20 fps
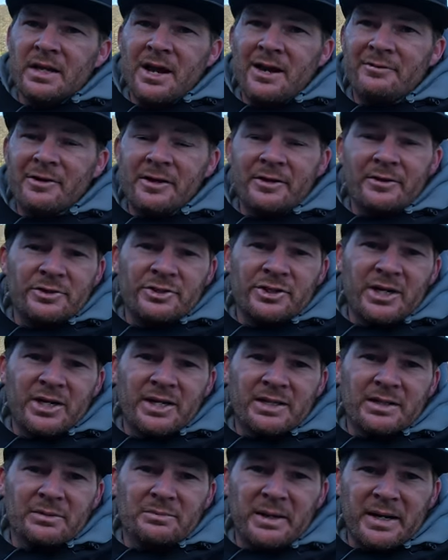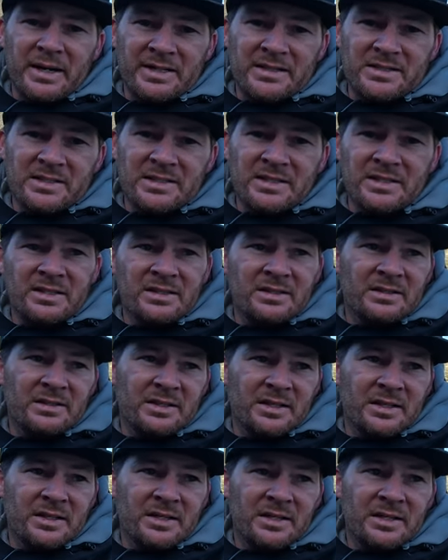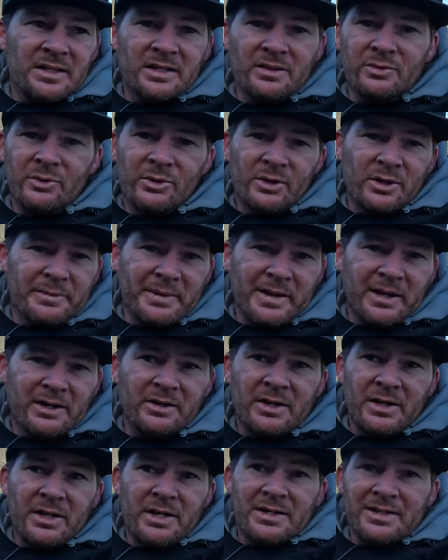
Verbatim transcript: I'd rather try to get the bites than worry about